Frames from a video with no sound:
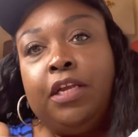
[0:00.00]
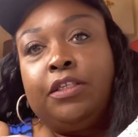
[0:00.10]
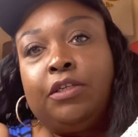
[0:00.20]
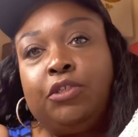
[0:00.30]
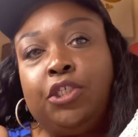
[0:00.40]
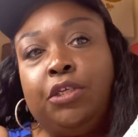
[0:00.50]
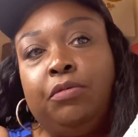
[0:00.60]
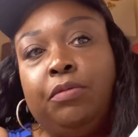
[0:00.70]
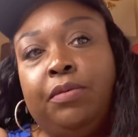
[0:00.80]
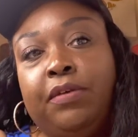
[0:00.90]
So she
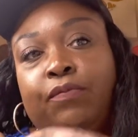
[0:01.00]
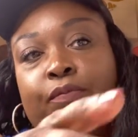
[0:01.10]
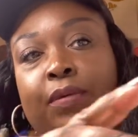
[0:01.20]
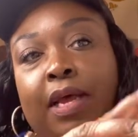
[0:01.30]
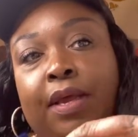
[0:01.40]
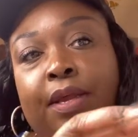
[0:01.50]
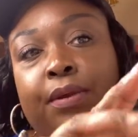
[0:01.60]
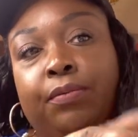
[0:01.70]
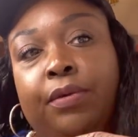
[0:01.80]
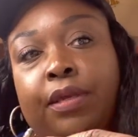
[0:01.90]
would be
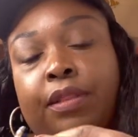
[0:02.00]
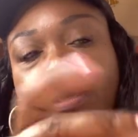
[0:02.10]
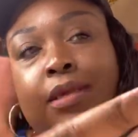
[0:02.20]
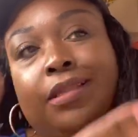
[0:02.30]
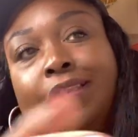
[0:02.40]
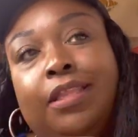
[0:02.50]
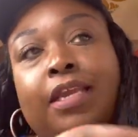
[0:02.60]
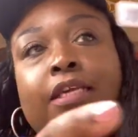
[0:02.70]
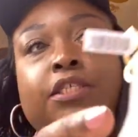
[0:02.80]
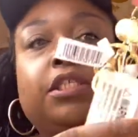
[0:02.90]
fine with, the
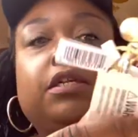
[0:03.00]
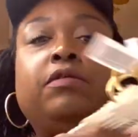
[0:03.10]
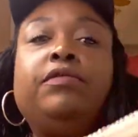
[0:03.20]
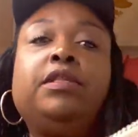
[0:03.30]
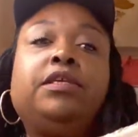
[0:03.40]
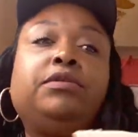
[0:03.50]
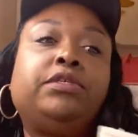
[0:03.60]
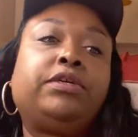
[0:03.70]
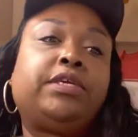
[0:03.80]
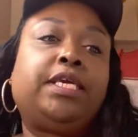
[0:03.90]
thing is she don't really
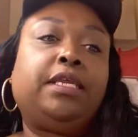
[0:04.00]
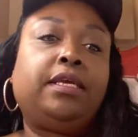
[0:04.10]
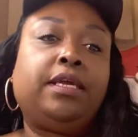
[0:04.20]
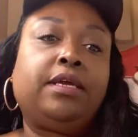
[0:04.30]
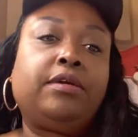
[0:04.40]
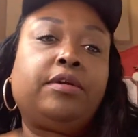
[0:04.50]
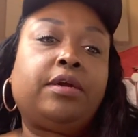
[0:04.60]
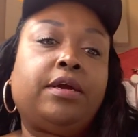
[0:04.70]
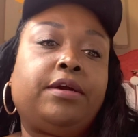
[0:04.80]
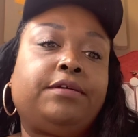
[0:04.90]
use her key to get in her
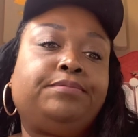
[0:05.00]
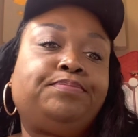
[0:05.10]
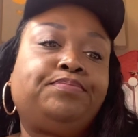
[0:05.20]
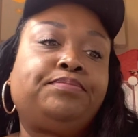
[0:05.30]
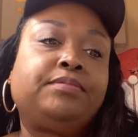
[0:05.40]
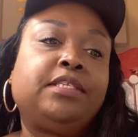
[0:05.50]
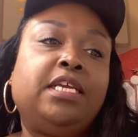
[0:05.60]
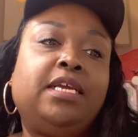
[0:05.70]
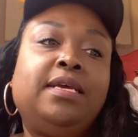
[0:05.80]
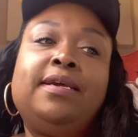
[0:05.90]
car.
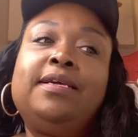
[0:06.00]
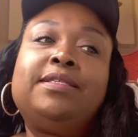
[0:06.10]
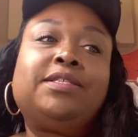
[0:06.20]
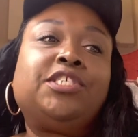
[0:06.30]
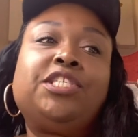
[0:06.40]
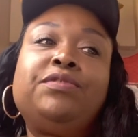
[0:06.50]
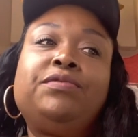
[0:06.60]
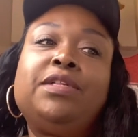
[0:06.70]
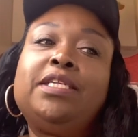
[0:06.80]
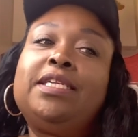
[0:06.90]
So she
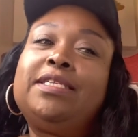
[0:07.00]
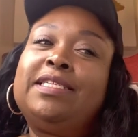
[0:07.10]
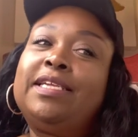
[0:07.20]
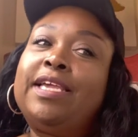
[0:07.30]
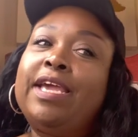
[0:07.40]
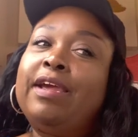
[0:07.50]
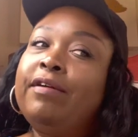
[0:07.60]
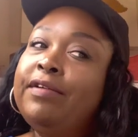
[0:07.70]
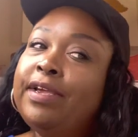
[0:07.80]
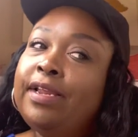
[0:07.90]
really doesn't
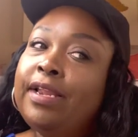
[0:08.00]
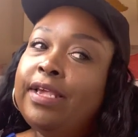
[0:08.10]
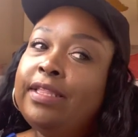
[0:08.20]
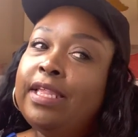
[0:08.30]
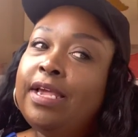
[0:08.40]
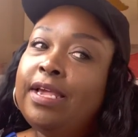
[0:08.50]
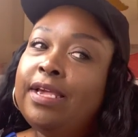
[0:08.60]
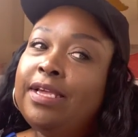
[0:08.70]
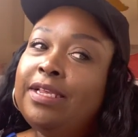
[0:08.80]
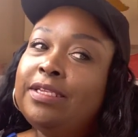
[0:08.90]
carry it like
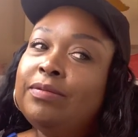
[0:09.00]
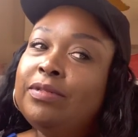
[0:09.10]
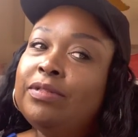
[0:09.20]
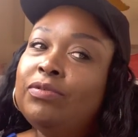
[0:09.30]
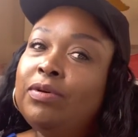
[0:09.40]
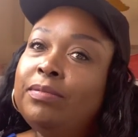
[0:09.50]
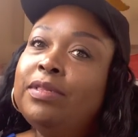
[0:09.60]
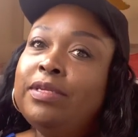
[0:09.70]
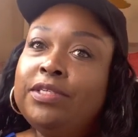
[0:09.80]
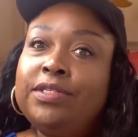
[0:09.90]
that. It's
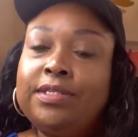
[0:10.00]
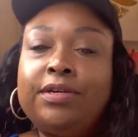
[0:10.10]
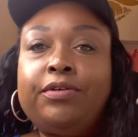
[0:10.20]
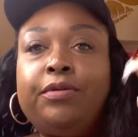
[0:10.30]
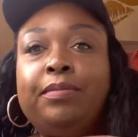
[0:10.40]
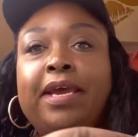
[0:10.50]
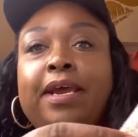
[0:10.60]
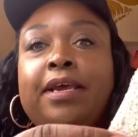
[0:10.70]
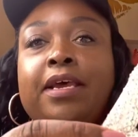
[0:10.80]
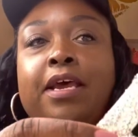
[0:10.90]
normally just in her
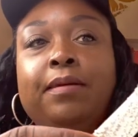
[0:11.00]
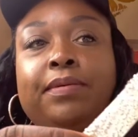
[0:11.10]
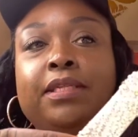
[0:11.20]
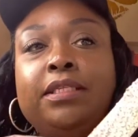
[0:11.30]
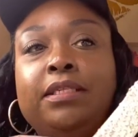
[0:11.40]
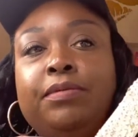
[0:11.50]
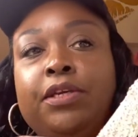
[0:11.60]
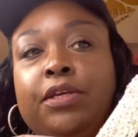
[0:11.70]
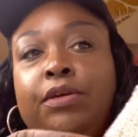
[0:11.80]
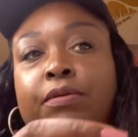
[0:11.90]
bag. But this would
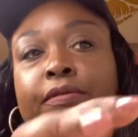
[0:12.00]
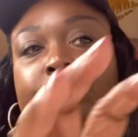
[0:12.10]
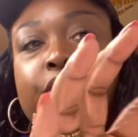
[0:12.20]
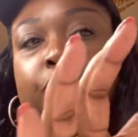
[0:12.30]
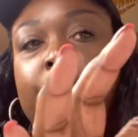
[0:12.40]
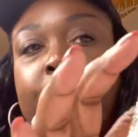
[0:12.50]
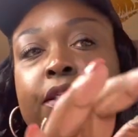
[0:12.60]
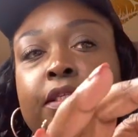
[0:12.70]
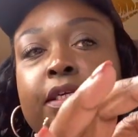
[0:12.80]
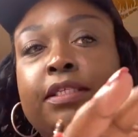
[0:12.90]
be cute if she
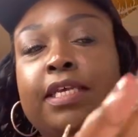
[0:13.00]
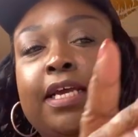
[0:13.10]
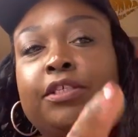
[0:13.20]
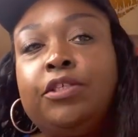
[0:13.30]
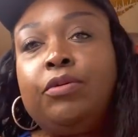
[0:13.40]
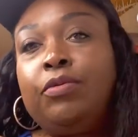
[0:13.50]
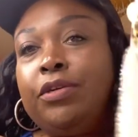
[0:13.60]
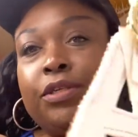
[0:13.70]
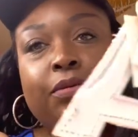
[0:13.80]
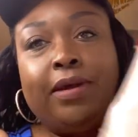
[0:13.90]
wanted to attach it
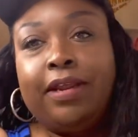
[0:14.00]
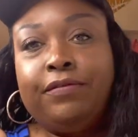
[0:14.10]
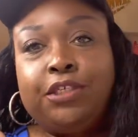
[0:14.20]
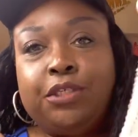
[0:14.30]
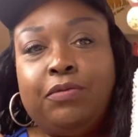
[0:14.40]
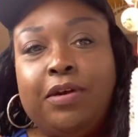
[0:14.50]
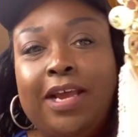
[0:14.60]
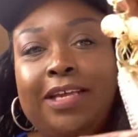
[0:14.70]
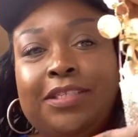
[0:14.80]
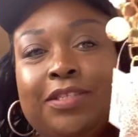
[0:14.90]
or to whatever she
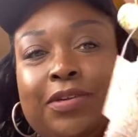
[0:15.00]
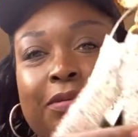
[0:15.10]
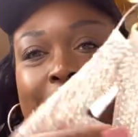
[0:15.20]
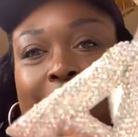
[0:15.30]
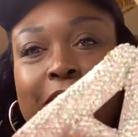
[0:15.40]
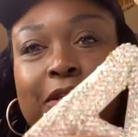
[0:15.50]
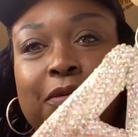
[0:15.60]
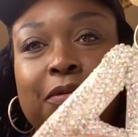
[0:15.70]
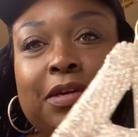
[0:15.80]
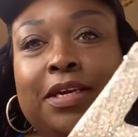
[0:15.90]
want. I just thought it was
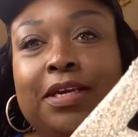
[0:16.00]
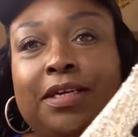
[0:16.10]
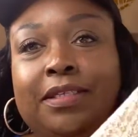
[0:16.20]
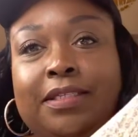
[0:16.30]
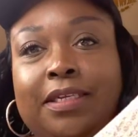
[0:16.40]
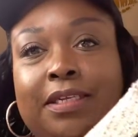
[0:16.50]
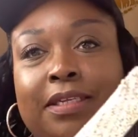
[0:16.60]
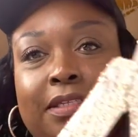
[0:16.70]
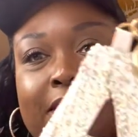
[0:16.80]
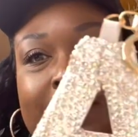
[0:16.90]
cute
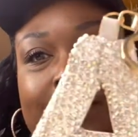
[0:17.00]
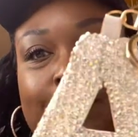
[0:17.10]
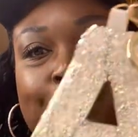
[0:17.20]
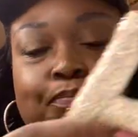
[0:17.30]
since